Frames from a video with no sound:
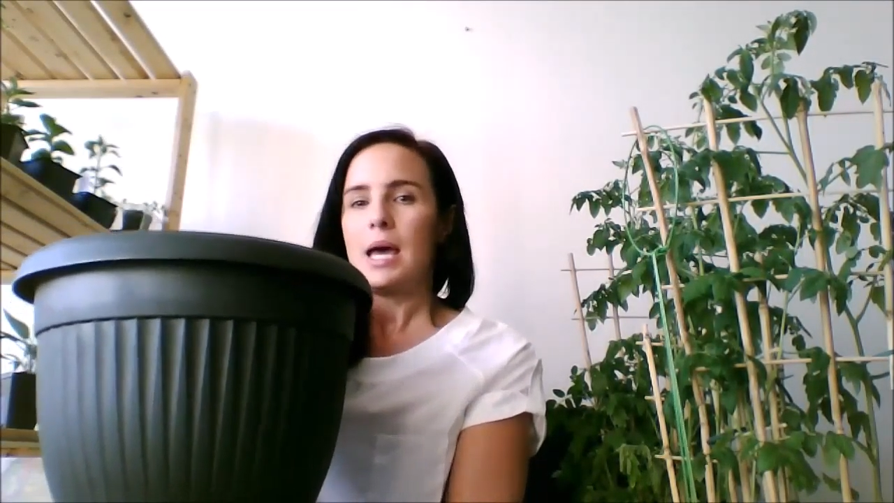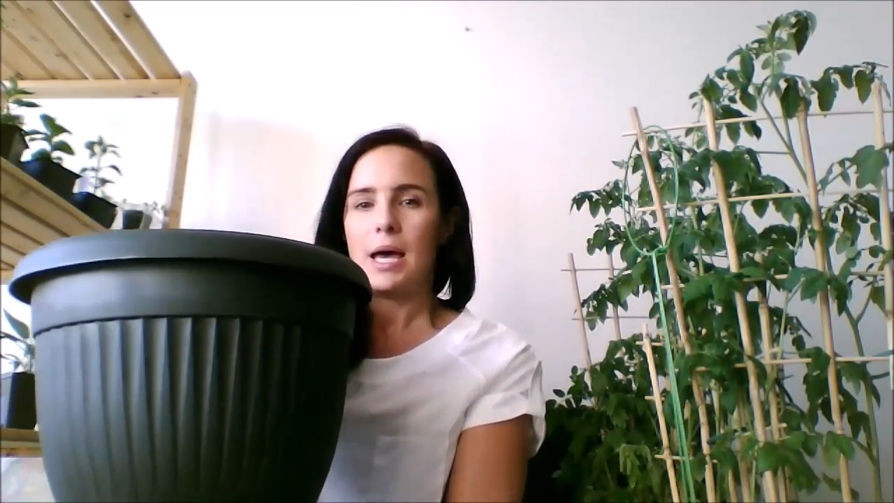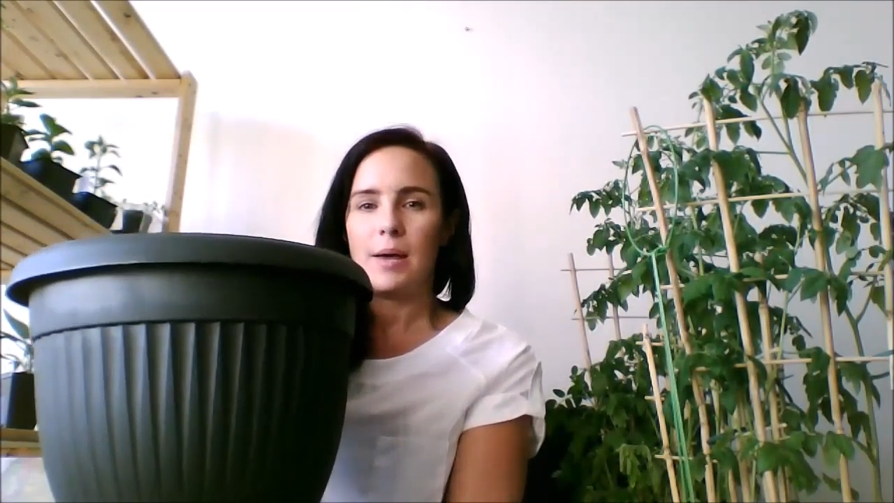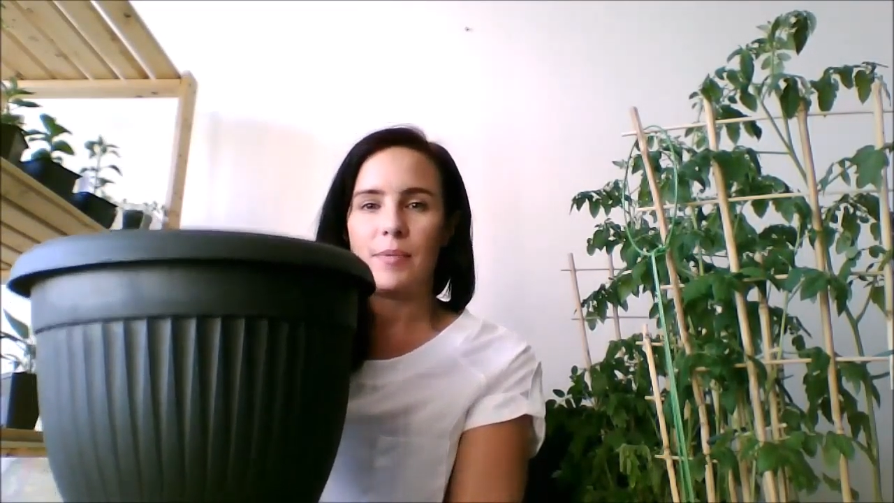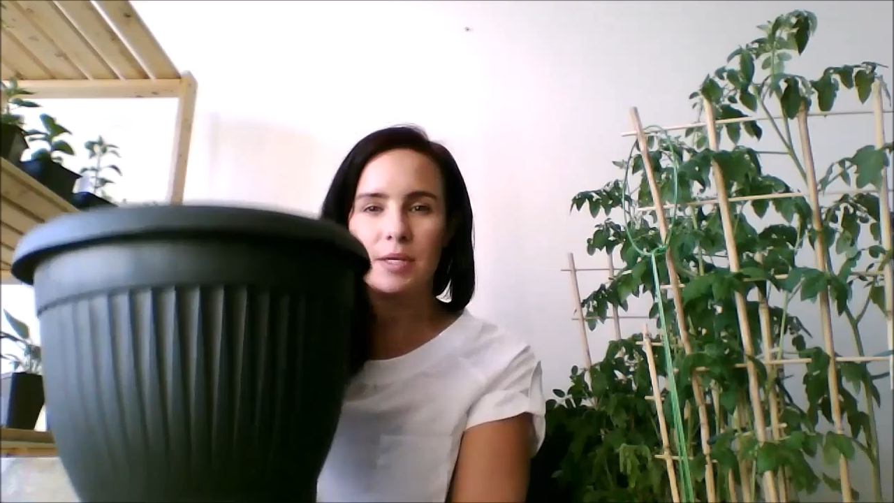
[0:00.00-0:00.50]

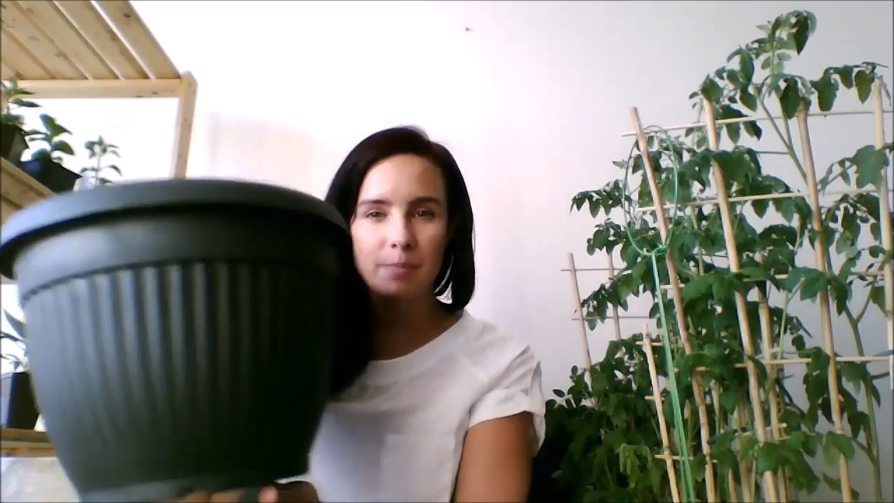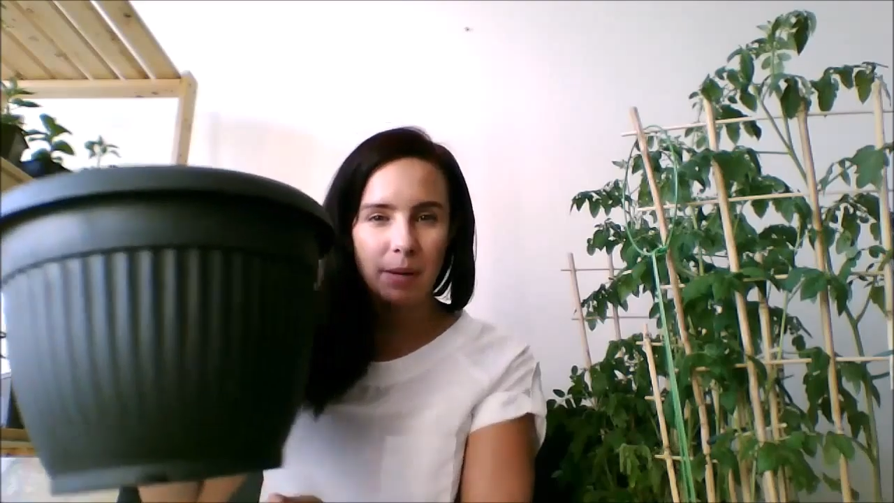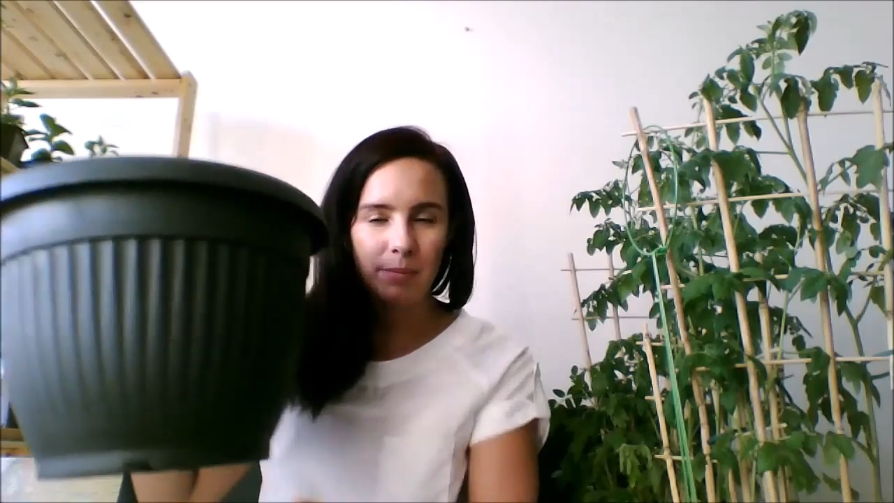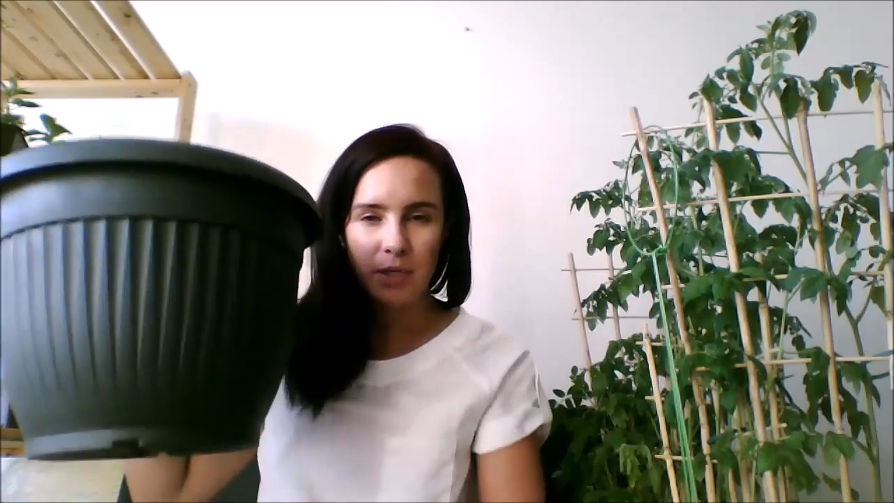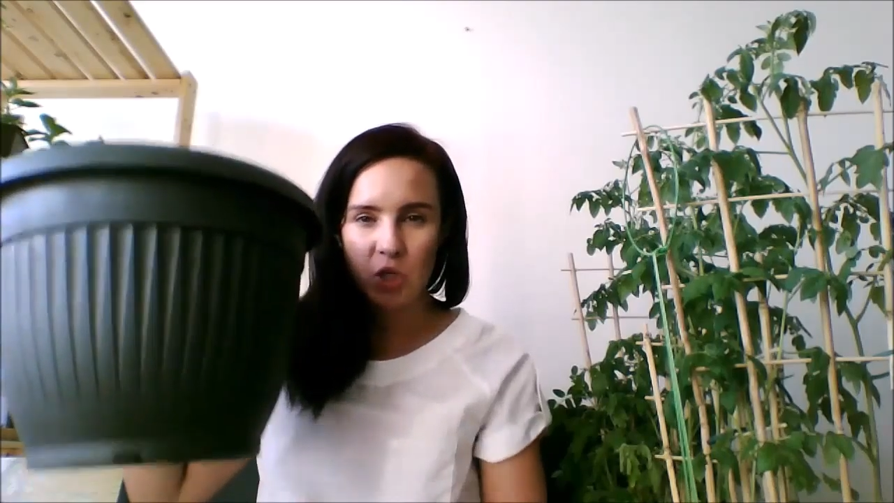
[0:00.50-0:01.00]
Um, this
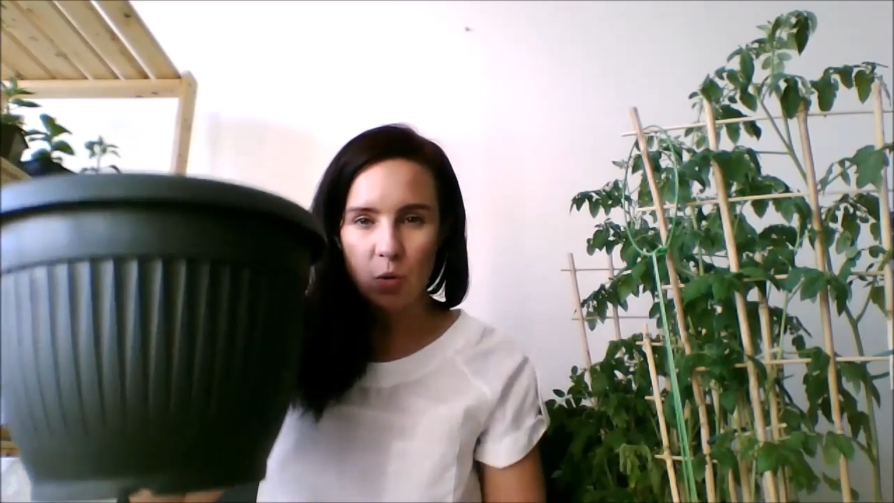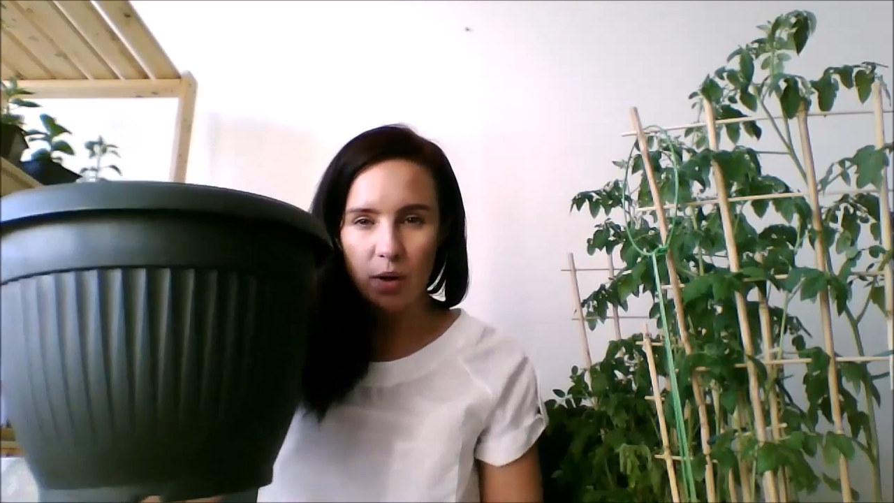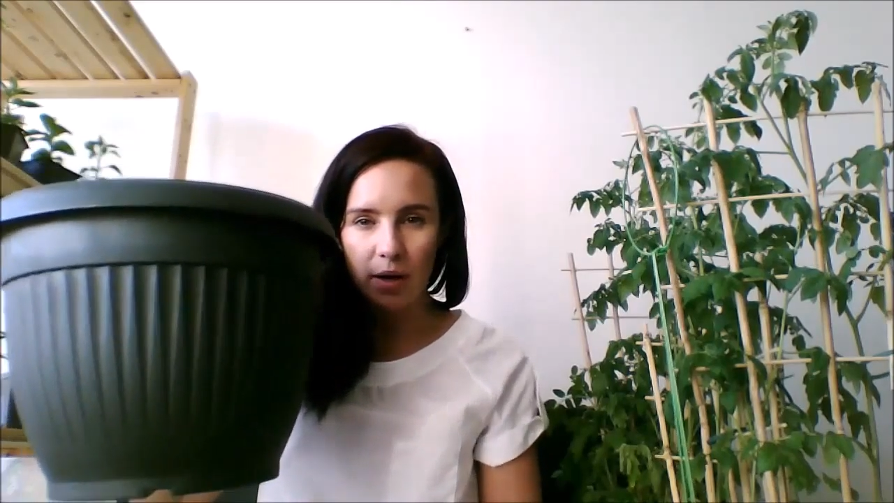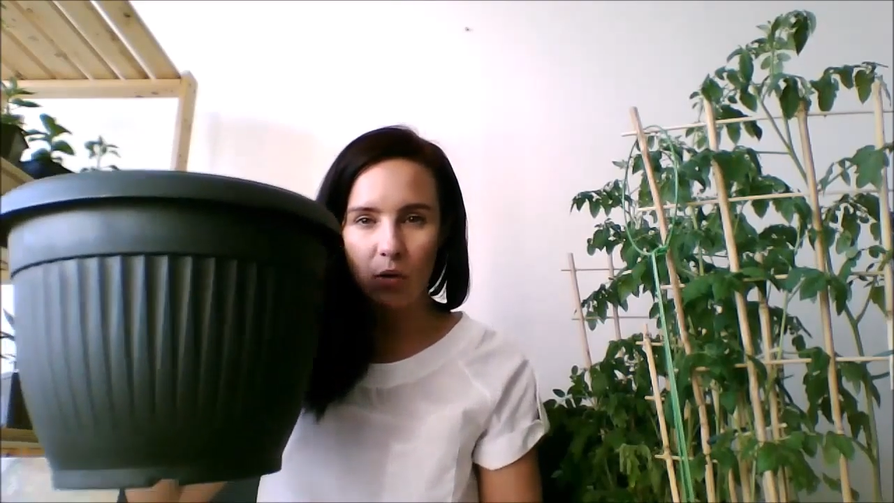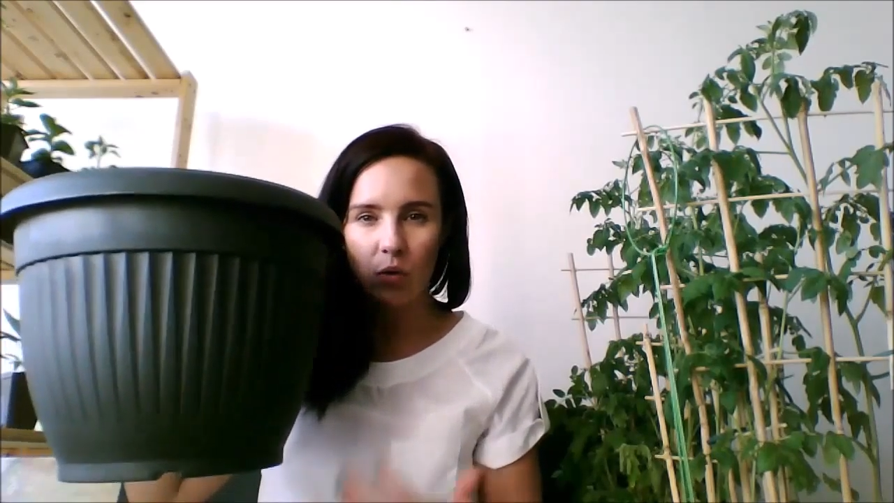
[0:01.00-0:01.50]
might be
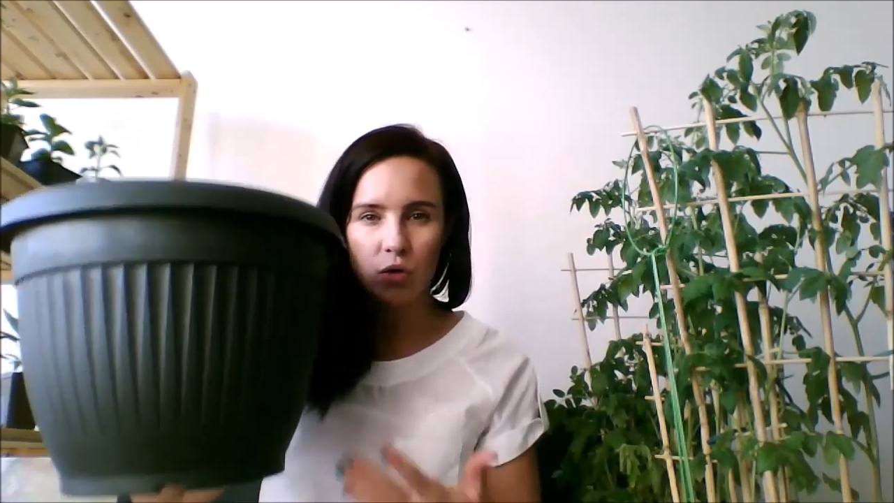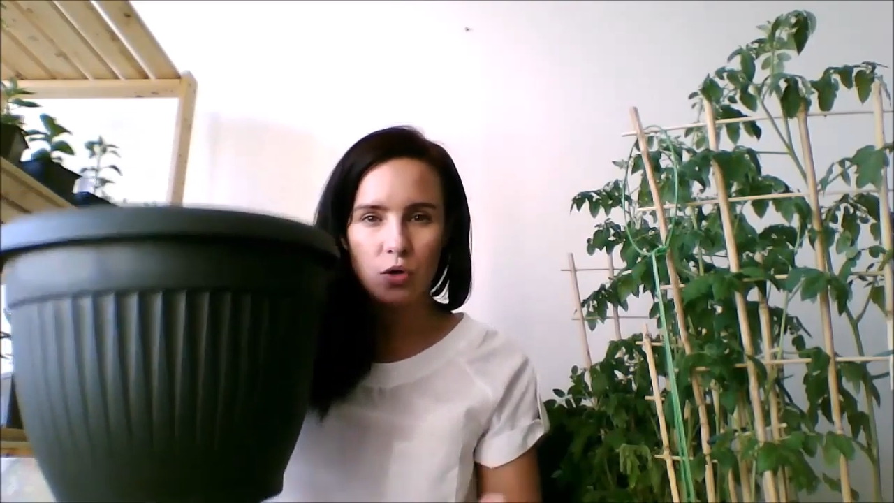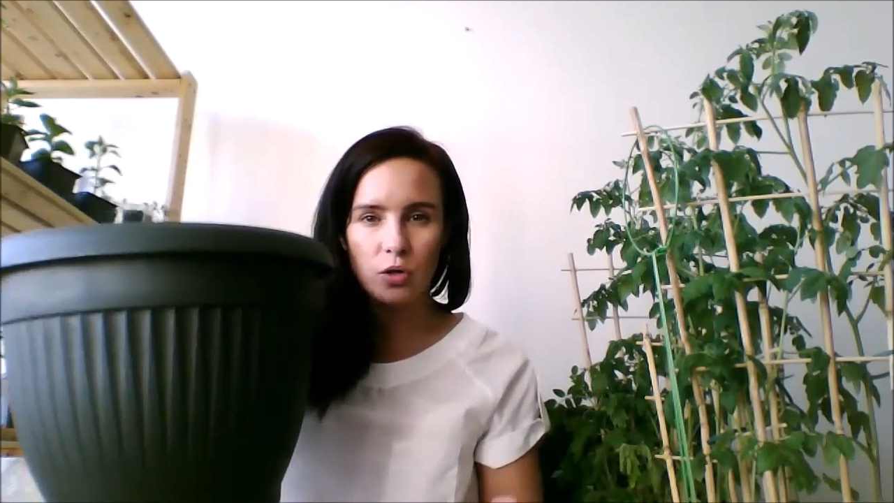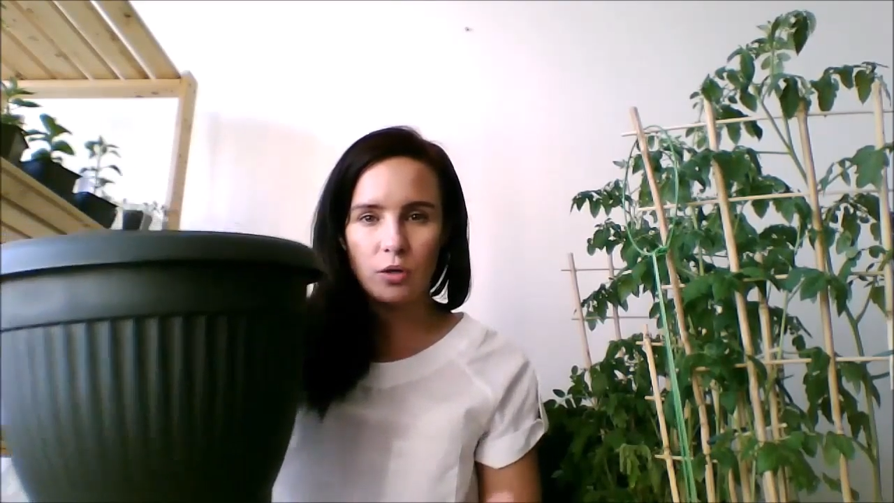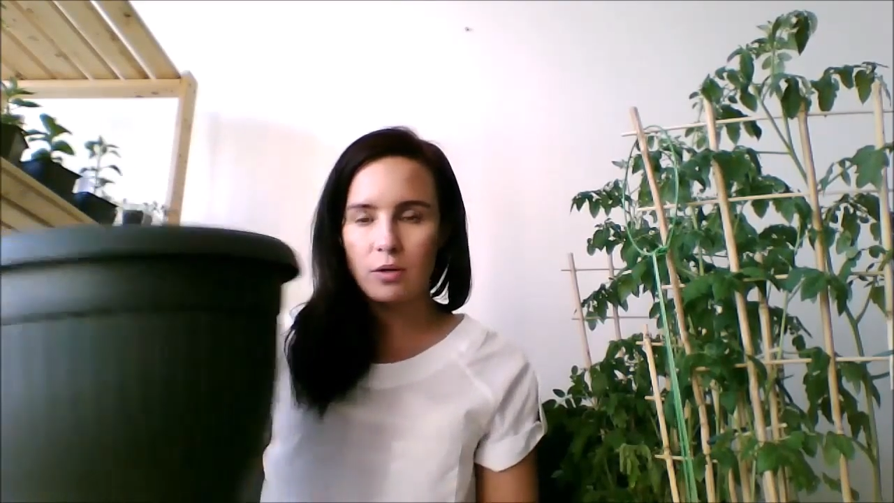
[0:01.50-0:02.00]
square or
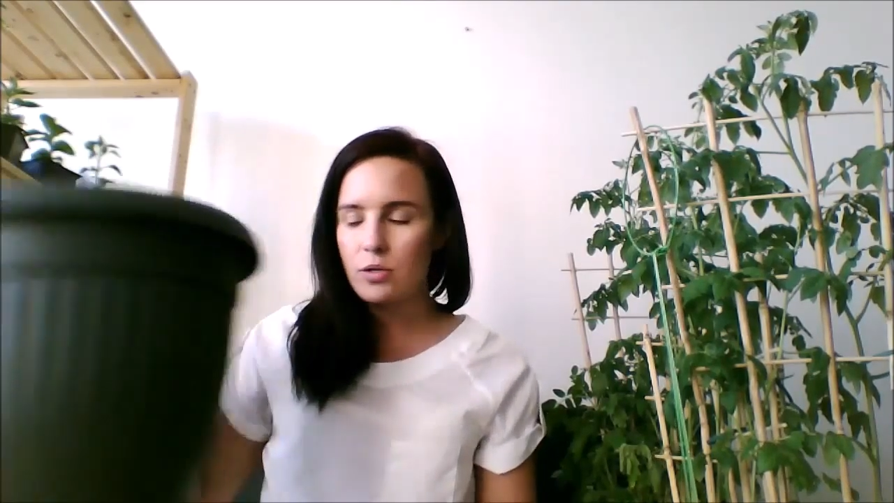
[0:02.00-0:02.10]
circular,